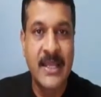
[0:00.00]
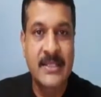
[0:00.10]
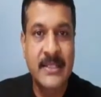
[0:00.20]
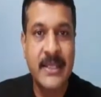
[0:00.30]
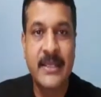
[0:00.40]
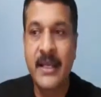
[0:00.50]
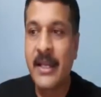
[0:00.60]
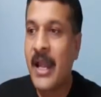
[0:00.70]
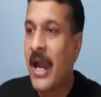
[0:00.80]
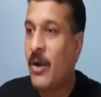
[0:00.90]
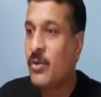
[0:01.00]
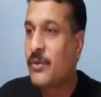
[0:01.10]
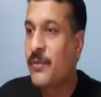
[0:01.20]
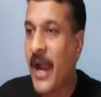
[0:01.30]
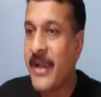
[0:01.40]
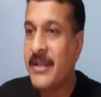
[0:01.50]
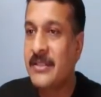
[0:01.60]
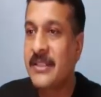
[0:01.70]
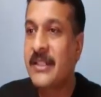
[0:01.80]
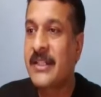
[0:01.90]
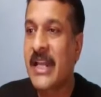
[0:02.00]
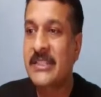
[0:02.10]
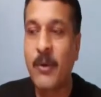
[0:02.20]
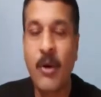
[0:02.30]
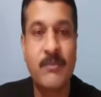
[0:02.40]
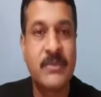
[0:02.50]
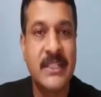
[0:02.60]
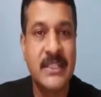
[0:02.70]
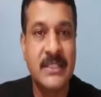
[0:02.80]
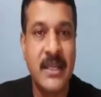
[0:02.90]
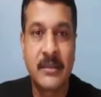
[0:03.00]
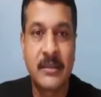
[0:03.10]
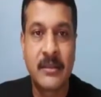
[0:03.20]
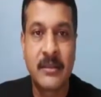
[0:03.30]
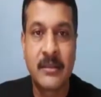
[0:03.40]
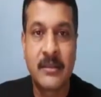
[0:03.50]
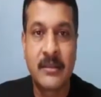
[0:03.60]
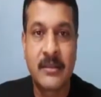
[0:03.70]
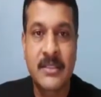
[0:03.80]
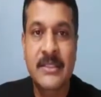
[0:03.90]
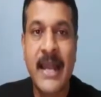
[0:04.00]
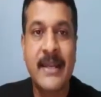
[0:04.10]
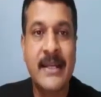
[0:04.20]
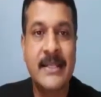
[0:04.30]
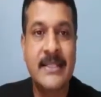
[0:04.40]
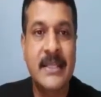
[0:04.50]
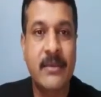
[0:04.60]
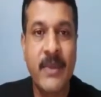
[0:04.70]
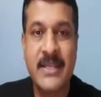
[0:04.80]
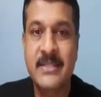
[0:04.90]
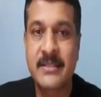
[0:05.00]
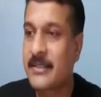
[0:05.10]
see here how to find z transform of these standard sequence.